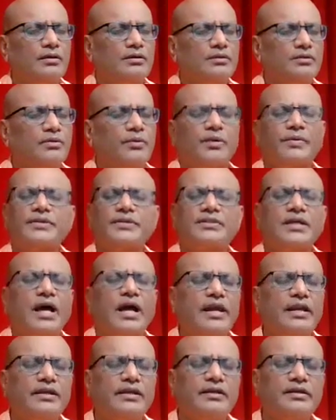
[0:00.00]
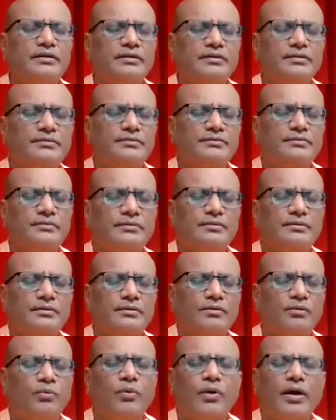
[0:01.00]
So what was the idea?
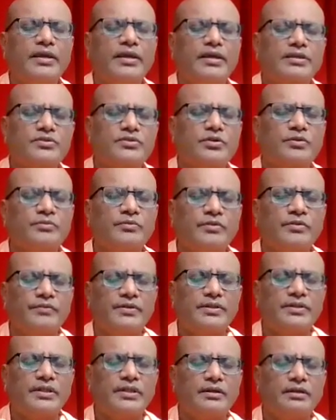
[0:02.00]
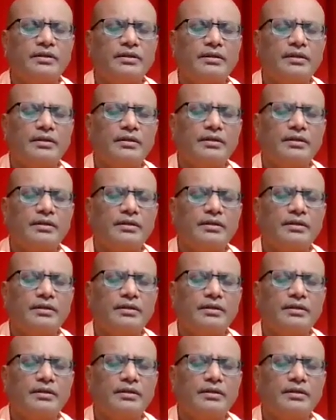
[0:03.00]
Why he has to remove everything?